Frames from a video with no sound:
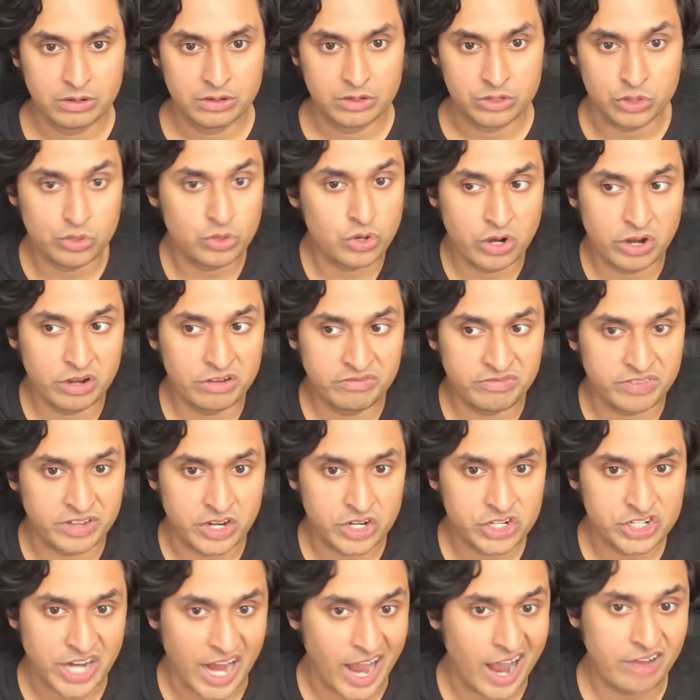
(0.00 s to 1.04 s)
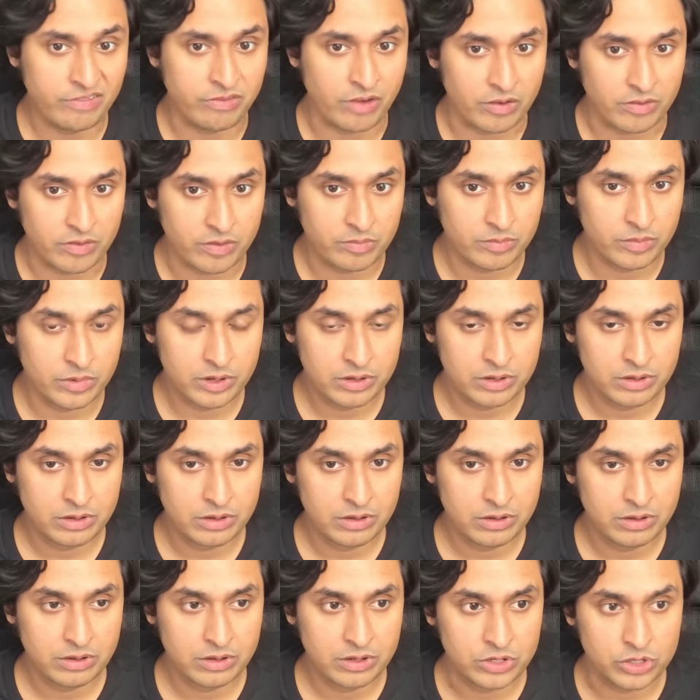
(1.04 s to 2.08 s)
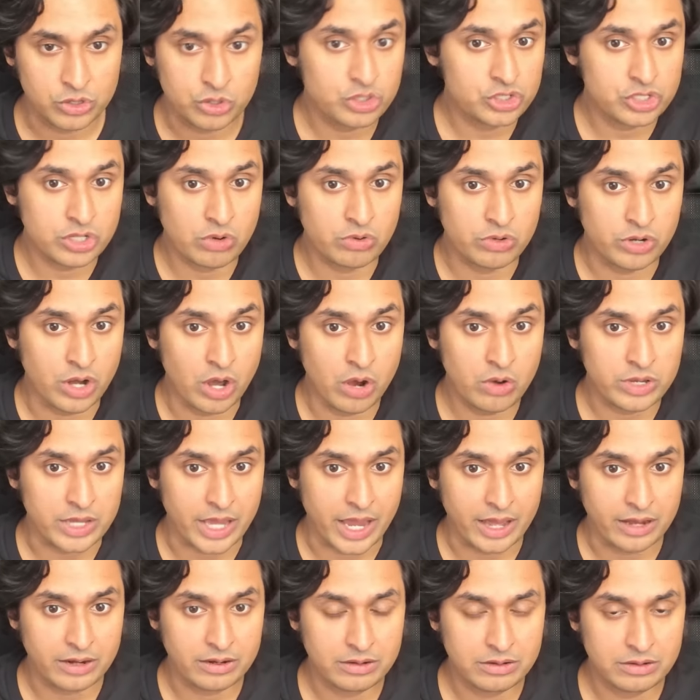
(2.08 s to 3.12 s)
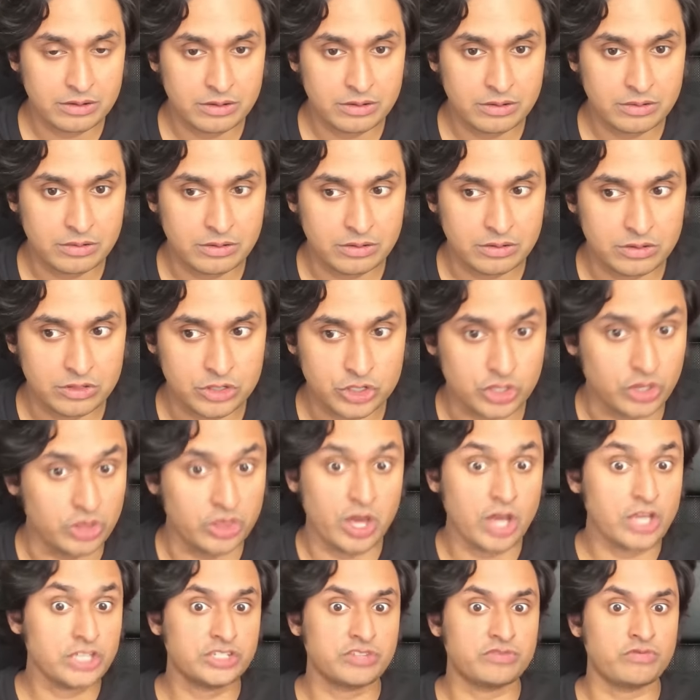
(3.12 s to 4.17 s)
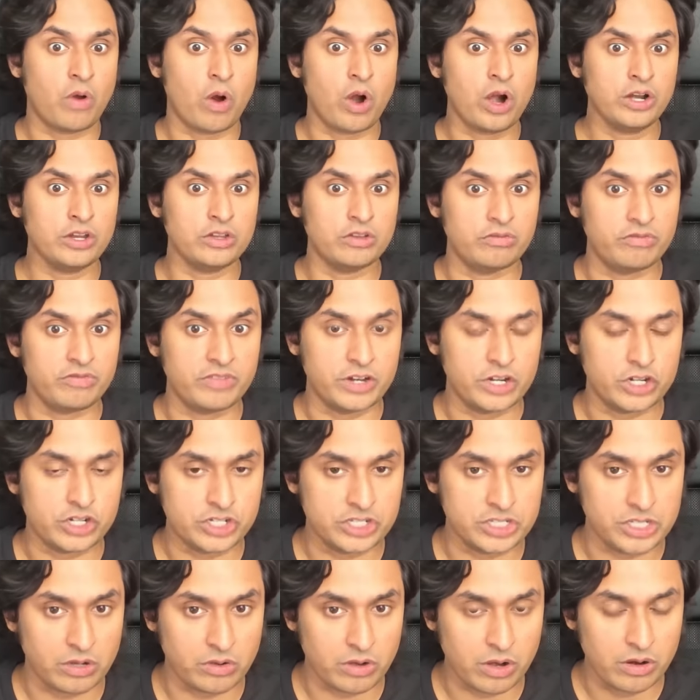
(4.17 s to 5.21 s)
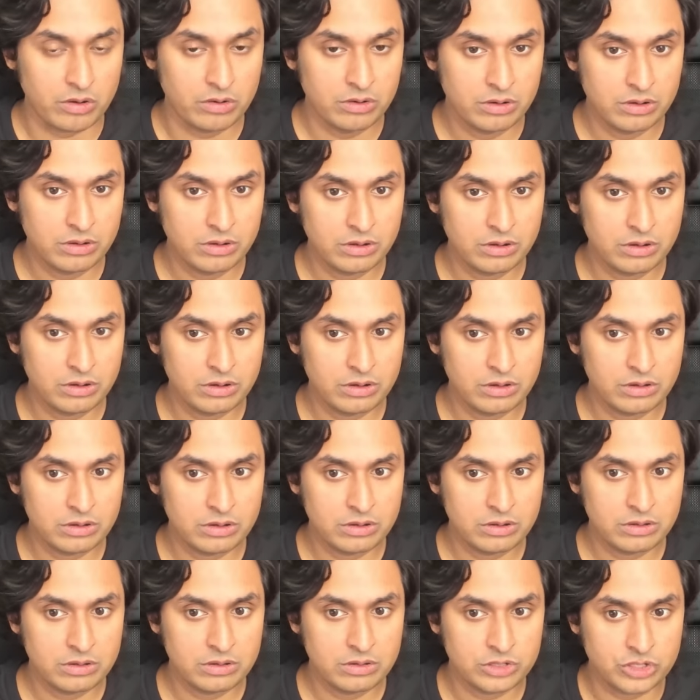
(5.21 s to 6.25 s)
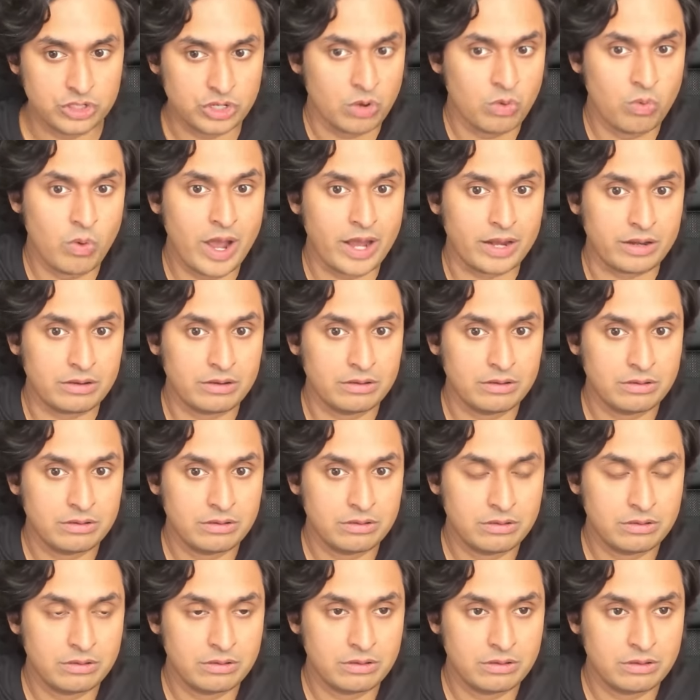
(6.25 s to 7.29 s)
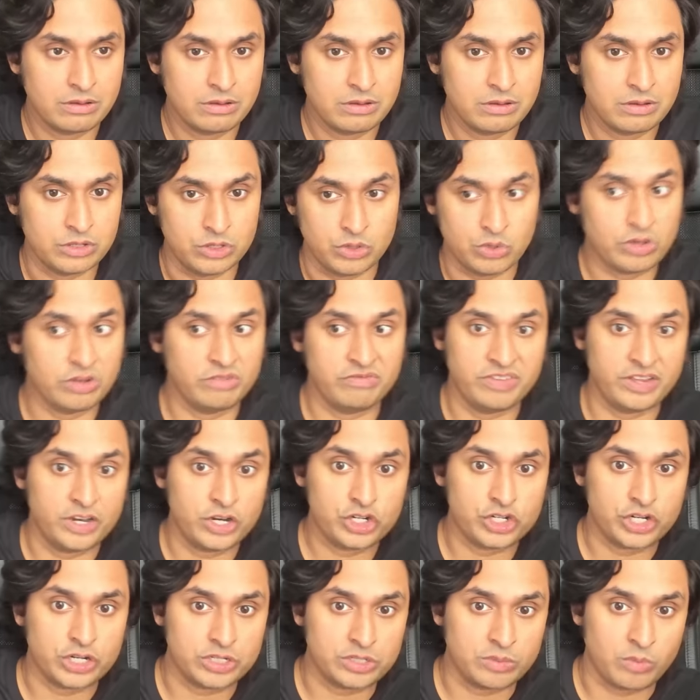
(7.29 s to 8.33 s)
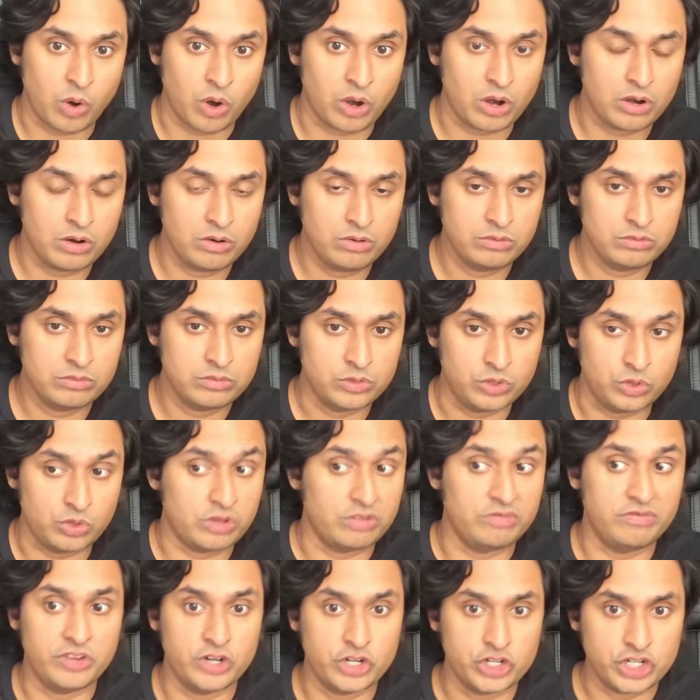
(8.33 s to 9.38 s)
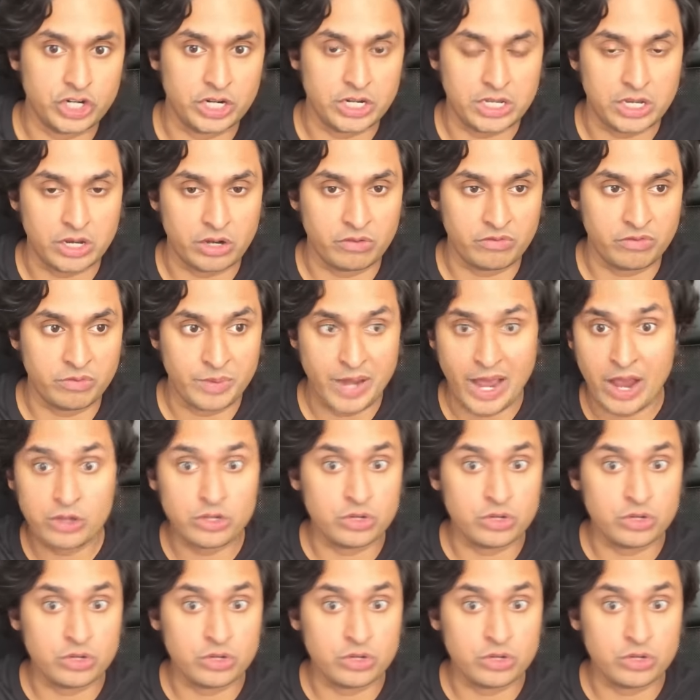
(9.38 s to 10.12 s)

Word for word: You could finish half of them. You just don't know yet. So thus far, you've finished zero. So what? You could finish it tomorrow. You could finish it a year from now.